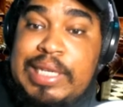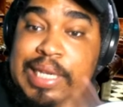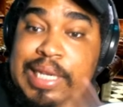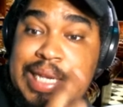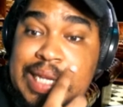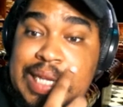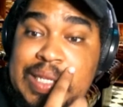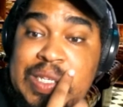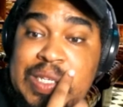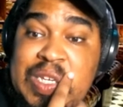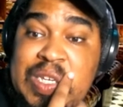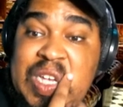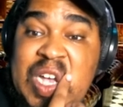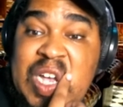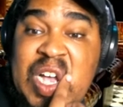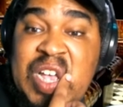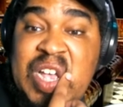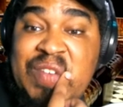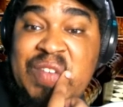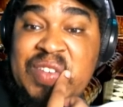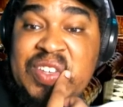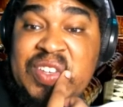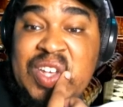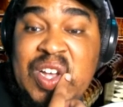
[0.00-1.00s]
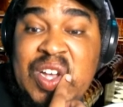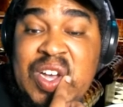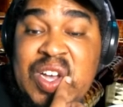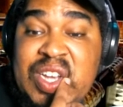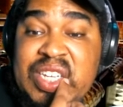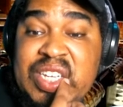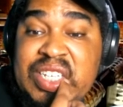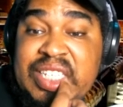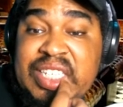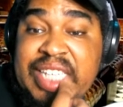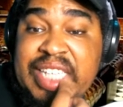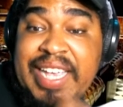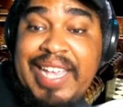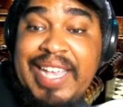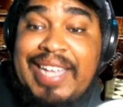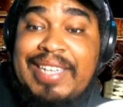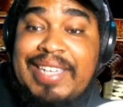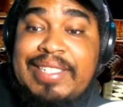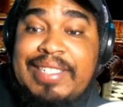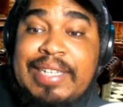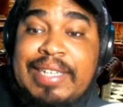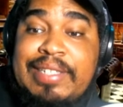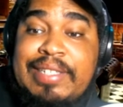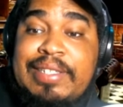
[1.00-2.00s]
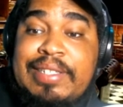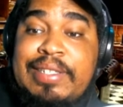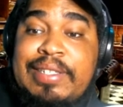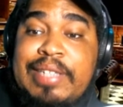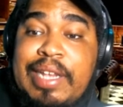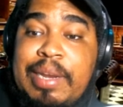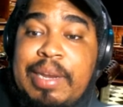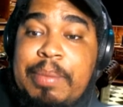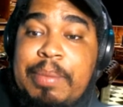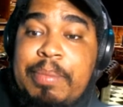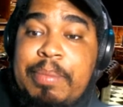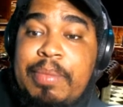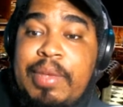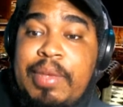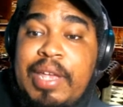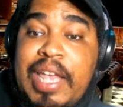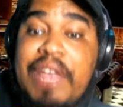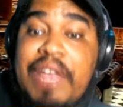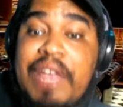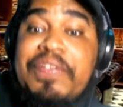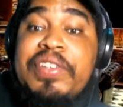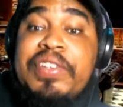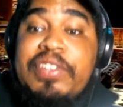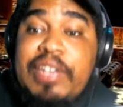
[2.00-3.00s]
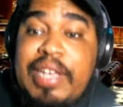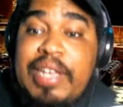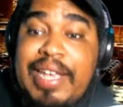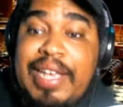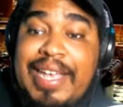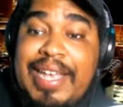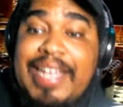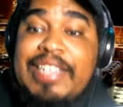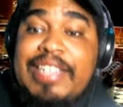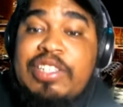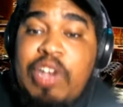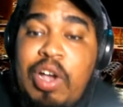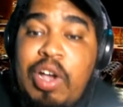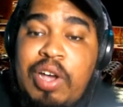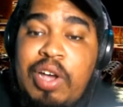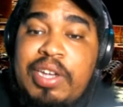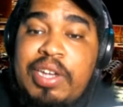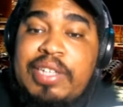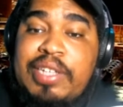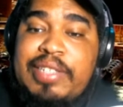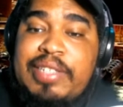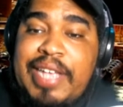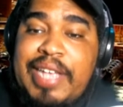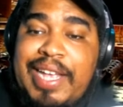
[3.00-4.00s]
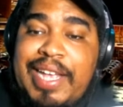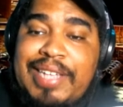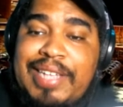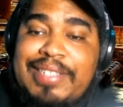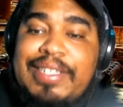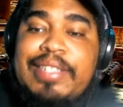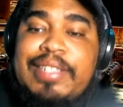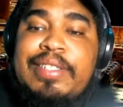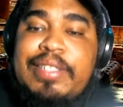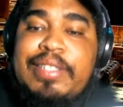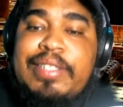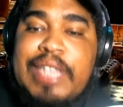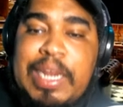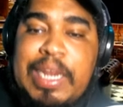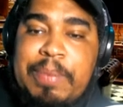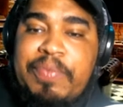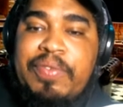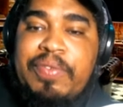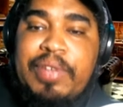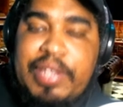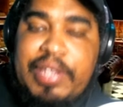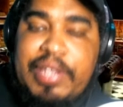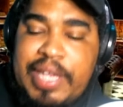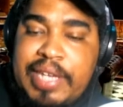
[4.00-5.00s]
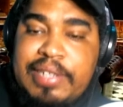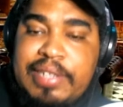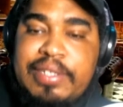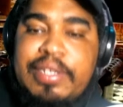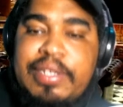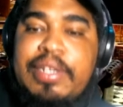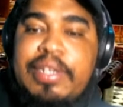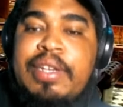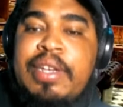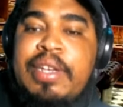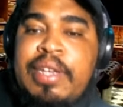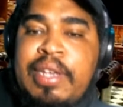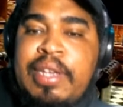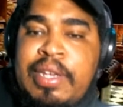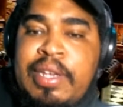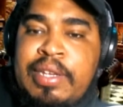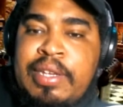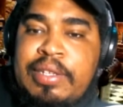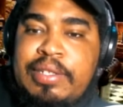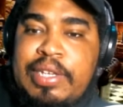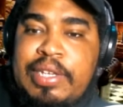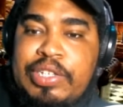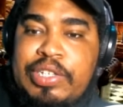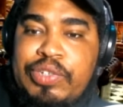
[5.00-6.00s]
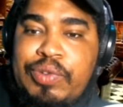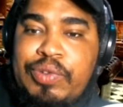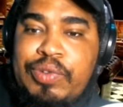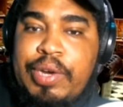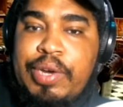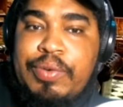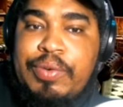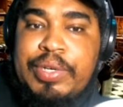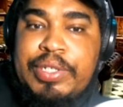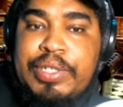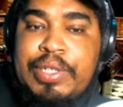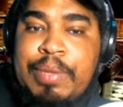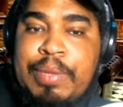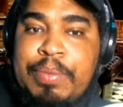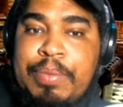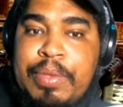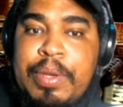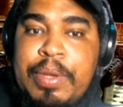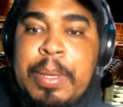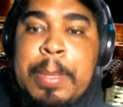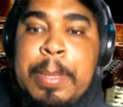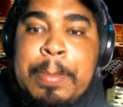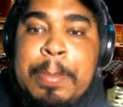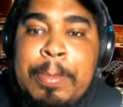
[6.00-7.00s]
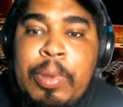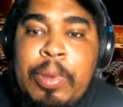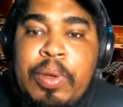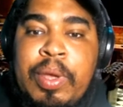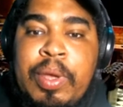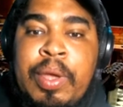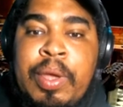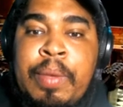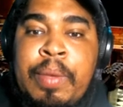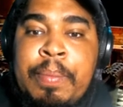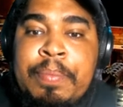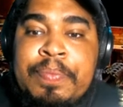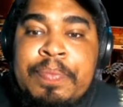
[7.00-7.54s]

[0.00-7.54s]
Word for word: It's if it's on a stage that's set up if it's it's on a stage that's set up for Casey, says Gregory something. Okay.